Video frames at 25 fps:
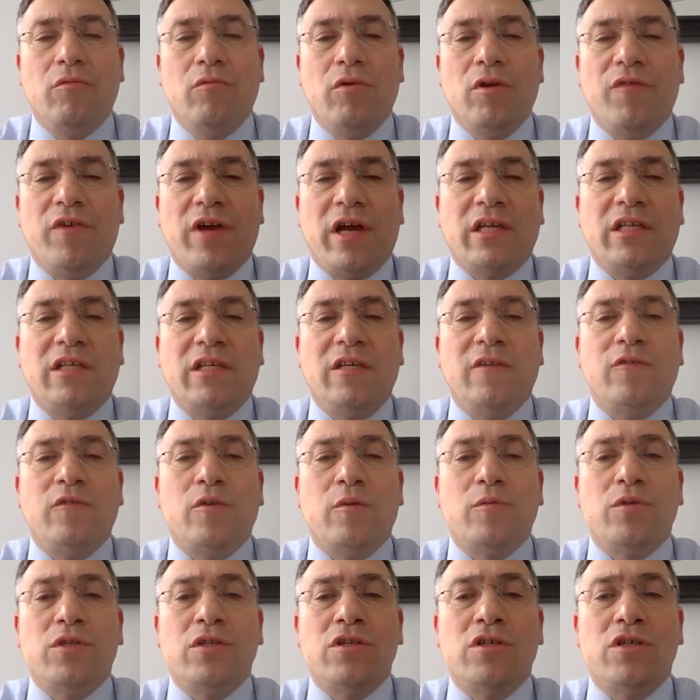with active
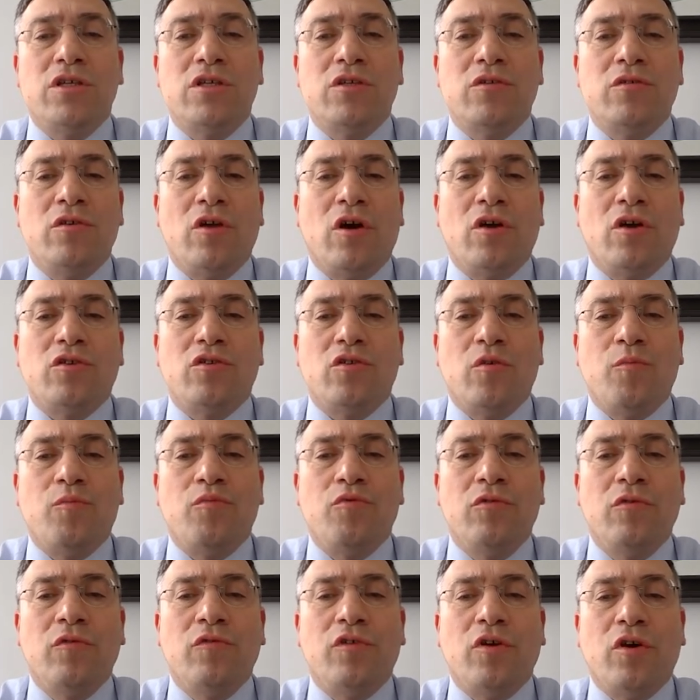substances not
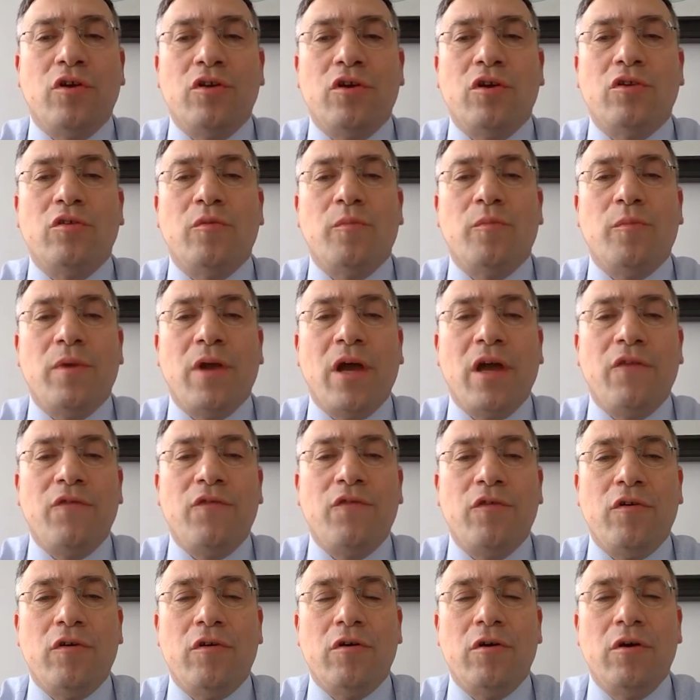approved or not applied
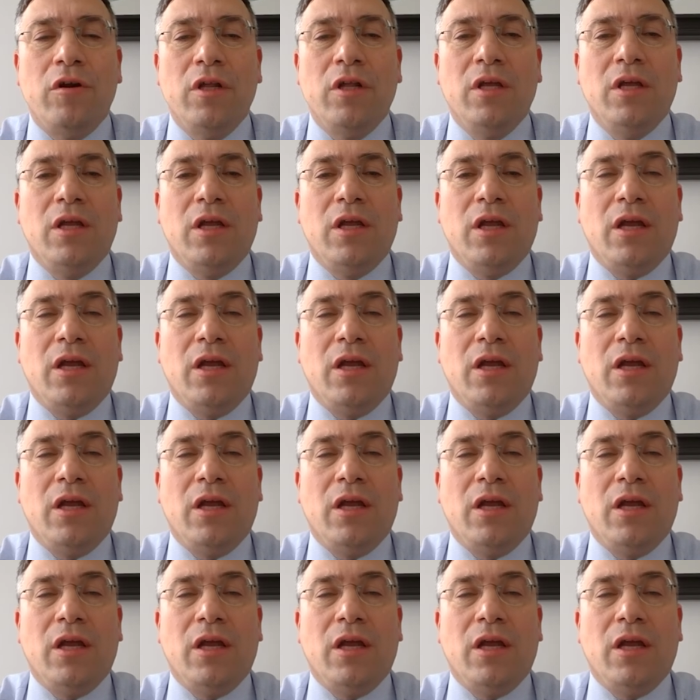for